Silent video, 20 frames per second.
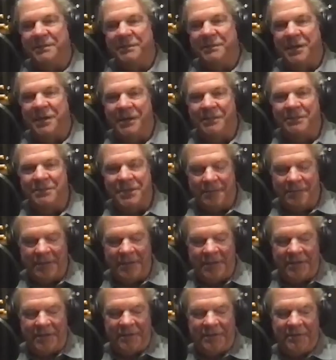of moms, I
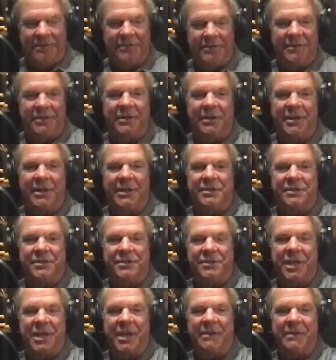mean, you're not
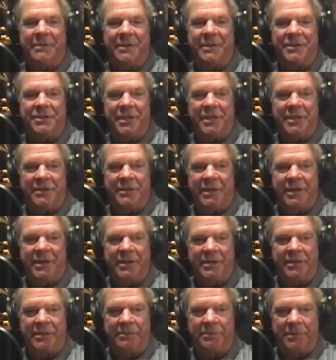shy by saying it right
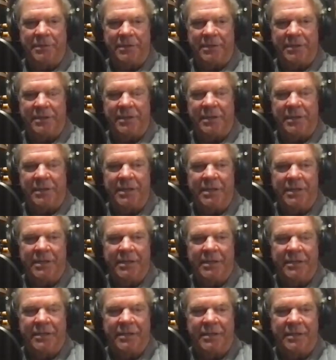in the book that
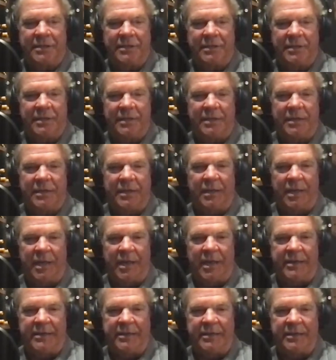a
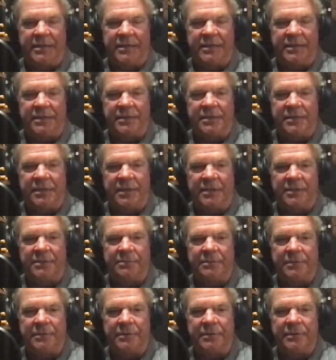lot of these
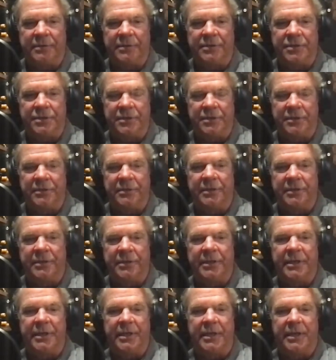entrepreneur
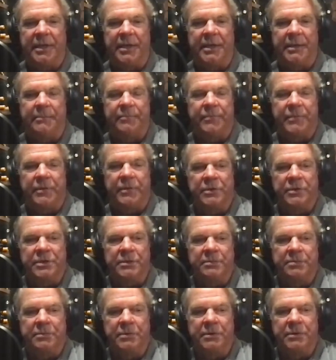children were
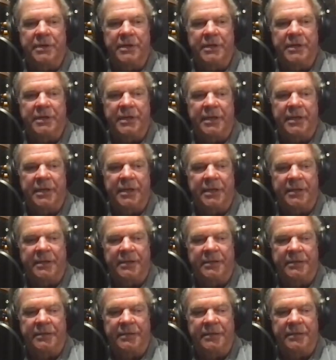supported,
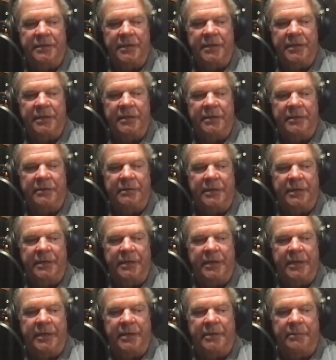and
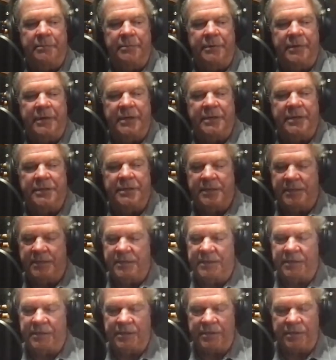embraced to
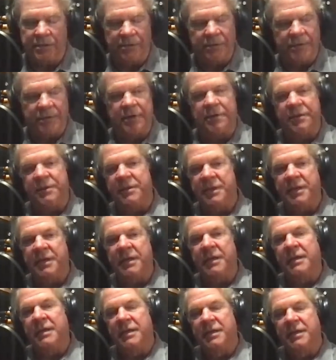do their
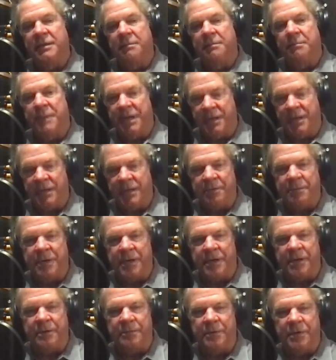thing mainly
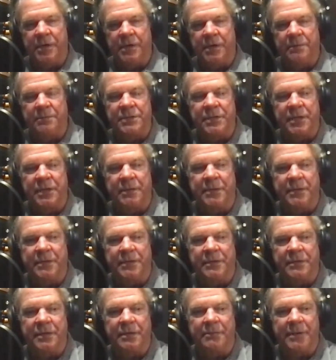by their moms. I mean,
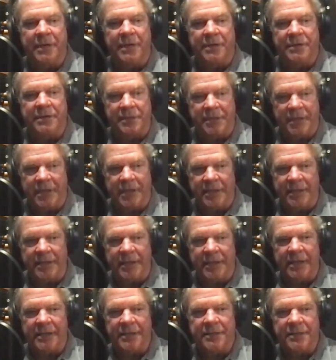you come out and say that
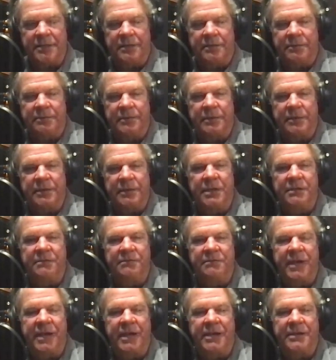that's a real key
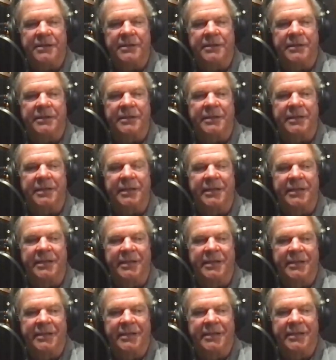factor, and I
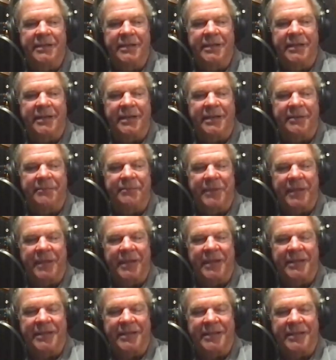
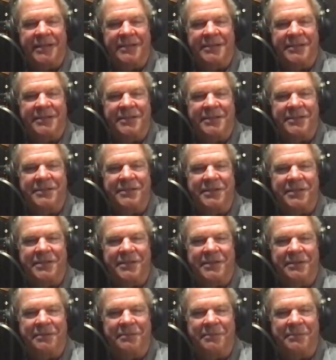think that's interesting.
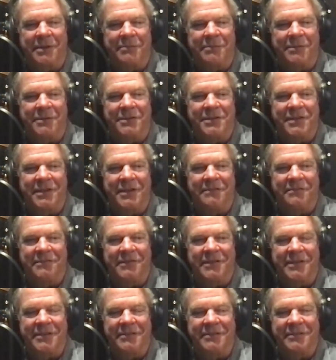You're a mom yourself.
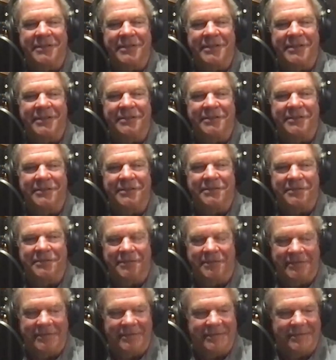You're
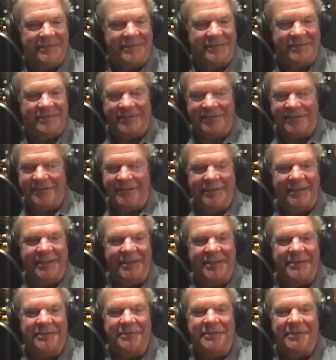
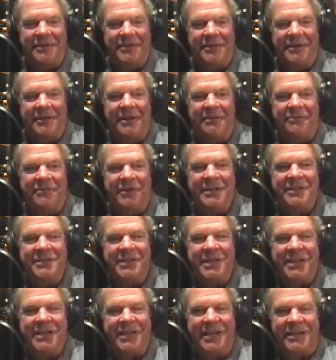not afraid to
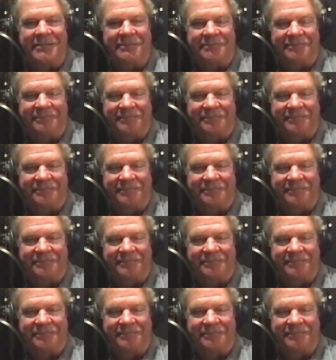say that.